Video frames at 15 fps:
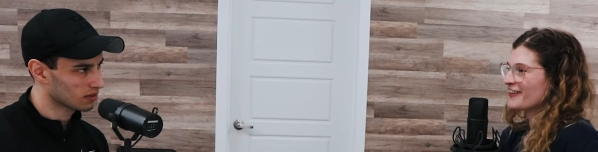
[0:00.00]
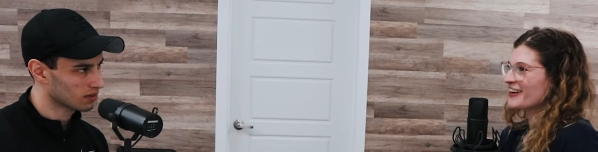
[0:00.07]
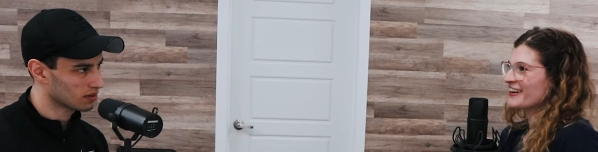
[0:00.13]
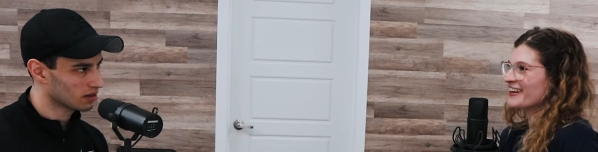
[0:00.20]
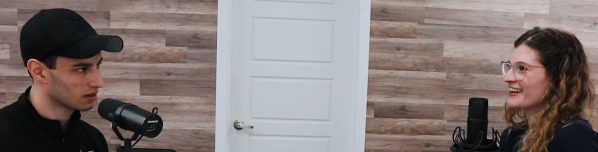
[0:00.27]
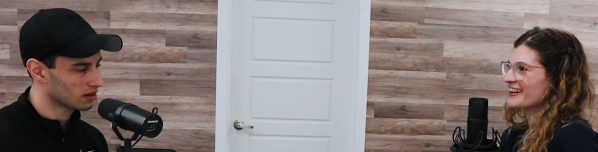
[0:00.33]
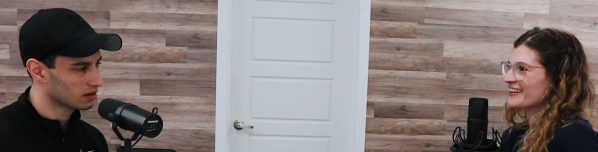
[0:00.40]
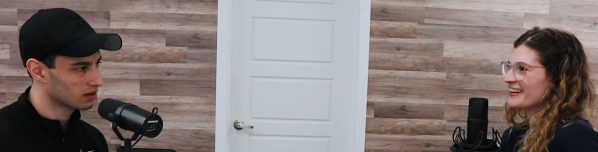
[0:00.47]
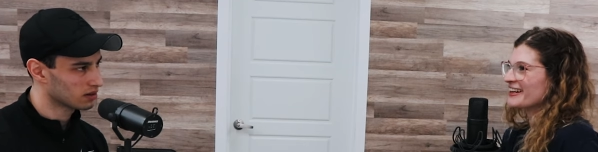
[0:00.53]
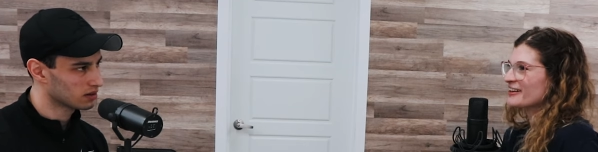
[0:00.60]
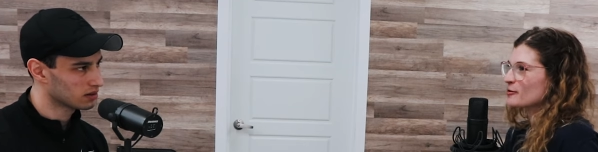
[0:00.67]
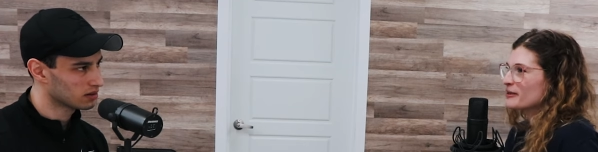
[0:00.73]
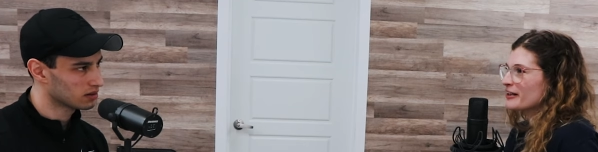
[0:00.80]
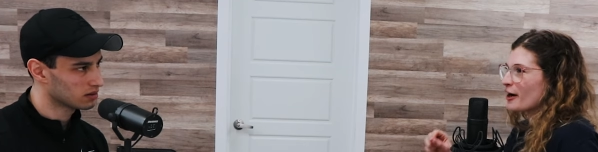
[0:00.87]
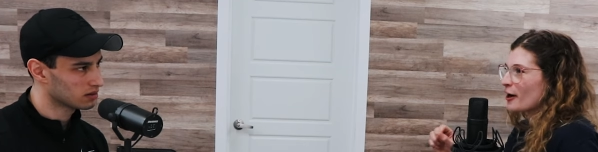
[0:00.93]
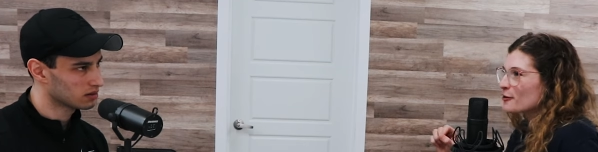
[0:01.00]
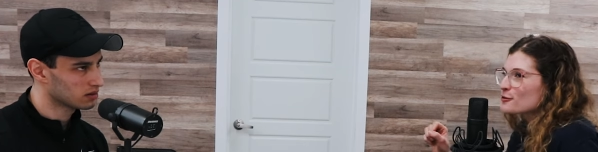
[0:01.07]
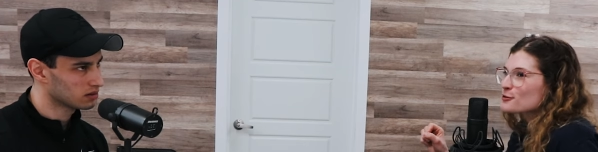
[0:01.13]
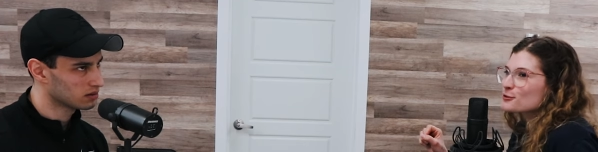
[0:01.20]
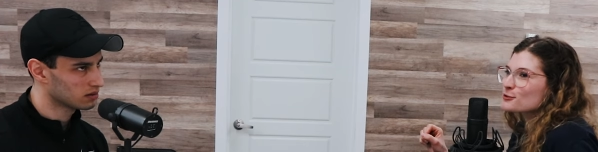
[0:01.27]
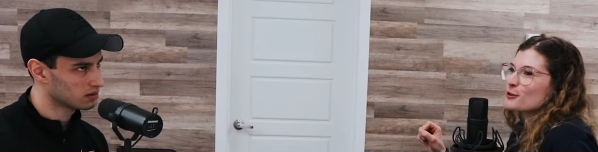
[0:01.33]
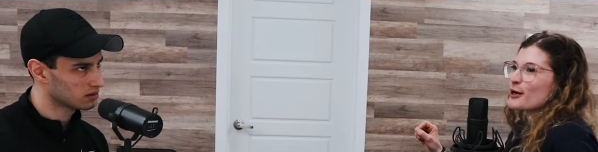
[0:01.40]
Speaker 1: or uh, La Comida
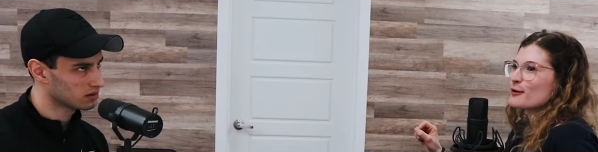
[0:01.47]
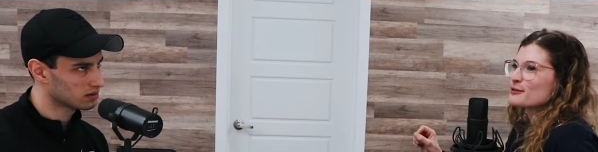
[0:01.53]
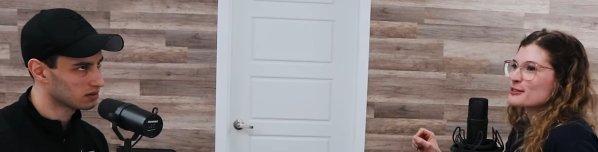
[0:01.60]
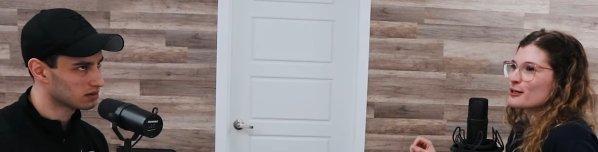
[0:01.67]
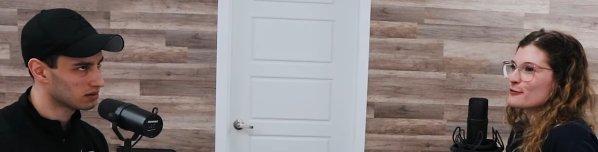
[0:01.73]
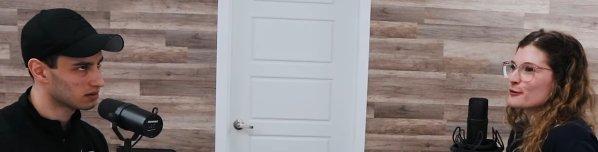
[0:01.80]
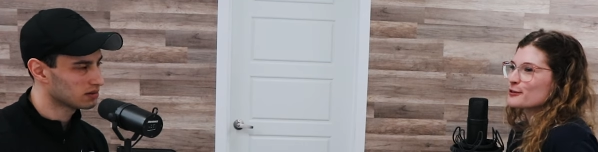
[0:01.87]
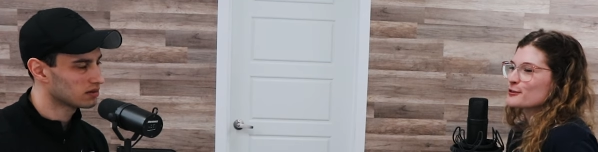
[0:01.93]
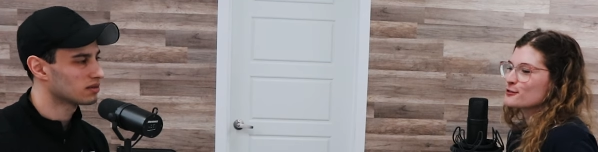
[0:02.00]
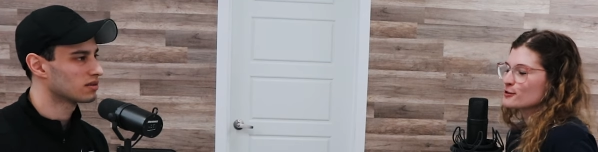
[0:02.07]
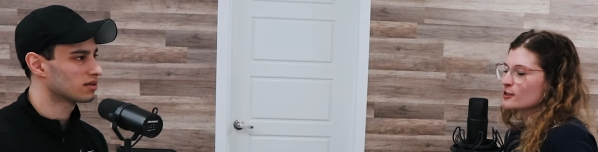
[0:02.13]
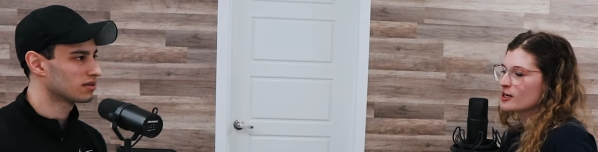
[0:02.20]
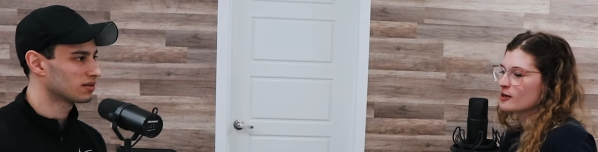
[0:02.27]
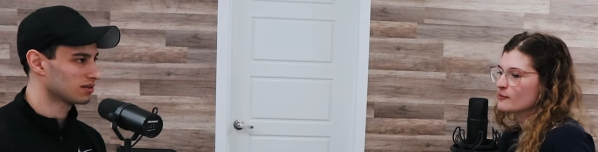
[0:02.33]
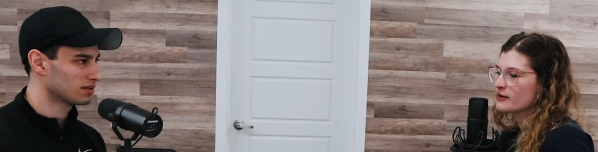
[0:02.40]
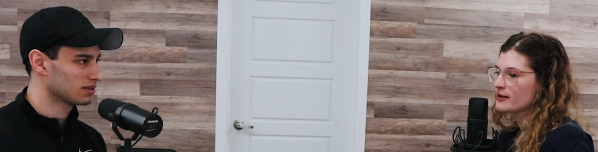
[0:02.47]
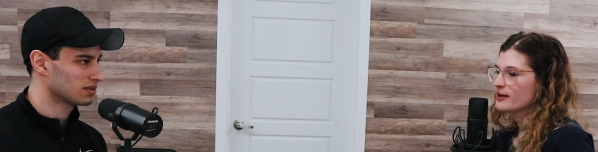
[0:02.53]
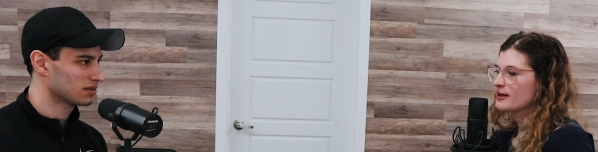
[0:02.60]
underscore MTL for Instagram.